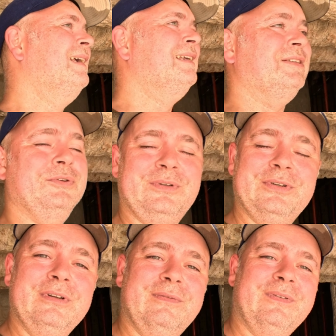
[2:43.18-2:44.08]
So you
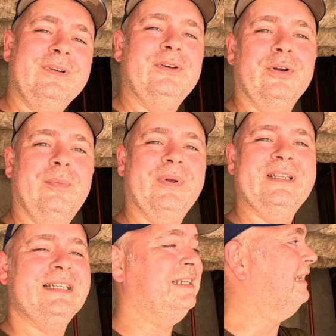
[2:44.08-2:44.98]
could have gone up
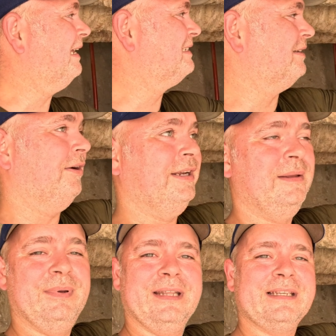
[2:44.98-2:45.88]
and seen that side,
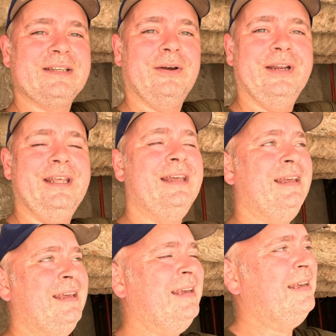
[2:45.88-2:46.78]
but that side
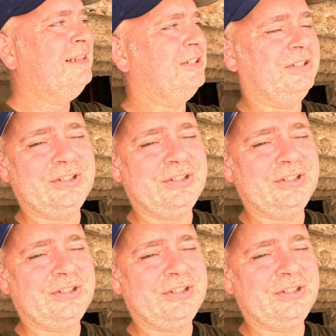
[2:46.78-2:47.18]
just